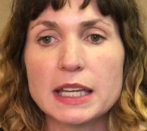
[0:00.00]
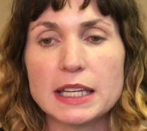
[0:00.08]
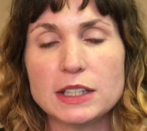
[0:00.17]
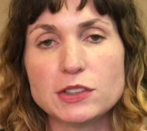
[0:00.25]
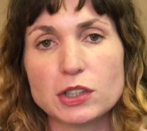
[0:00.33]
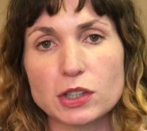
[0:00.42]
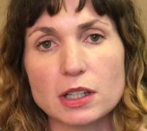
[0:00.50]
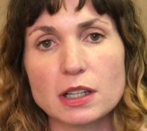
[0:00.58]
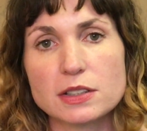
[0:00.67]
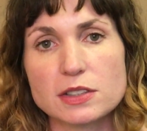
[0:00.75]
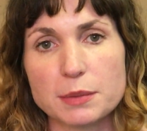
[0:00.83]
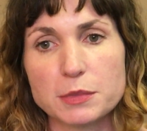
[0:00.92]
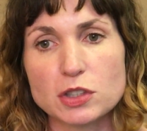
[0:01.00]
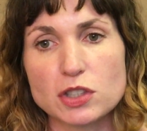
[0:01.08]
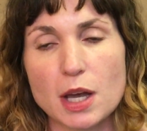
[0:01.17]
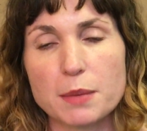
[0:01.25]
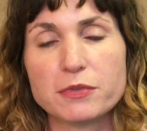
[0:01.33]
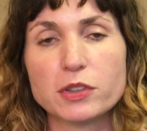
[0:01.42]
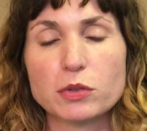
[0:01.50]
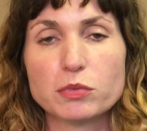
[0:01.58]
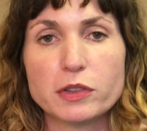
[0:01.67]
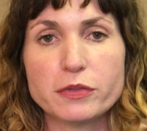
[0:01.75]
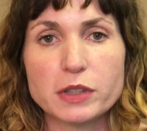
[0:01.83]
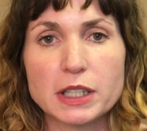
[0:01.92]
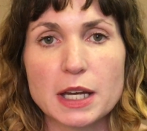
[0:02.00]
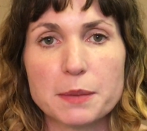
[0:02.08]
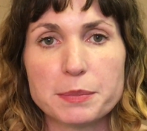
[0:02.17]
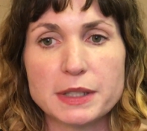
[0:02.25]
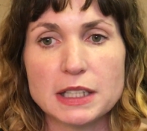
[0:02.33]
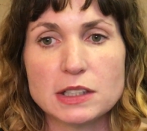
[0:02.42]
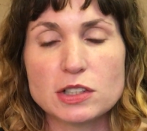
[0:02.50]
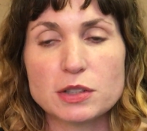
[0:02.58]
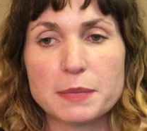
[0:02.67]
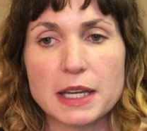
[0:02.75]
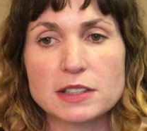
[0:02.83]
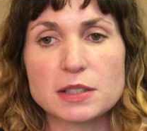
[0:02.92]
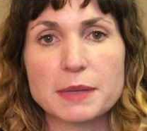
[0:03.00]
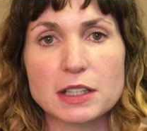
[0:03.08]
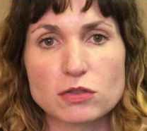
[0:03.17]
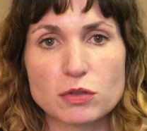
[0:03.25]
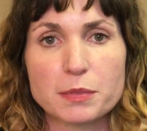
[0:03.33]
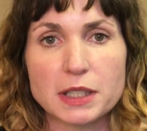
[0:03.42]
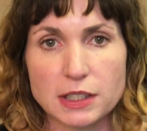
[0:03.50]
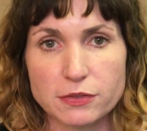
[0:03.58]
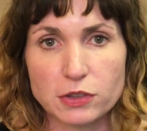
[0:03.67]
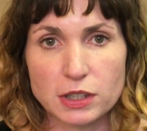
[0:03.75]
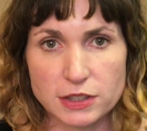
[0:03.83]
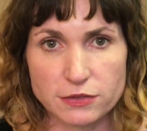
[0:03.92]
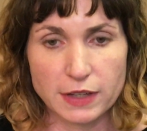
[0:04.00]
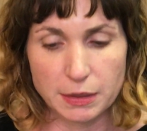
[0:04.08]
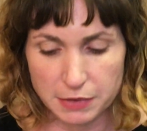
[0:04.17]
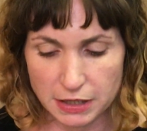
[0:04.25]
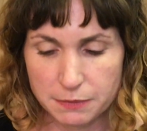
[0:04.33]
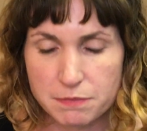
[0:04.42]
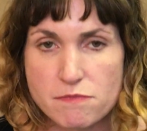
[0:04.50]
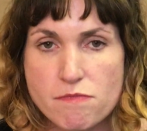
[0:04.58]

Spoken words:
he took a summer job for a roofing company to make some extra money for his family.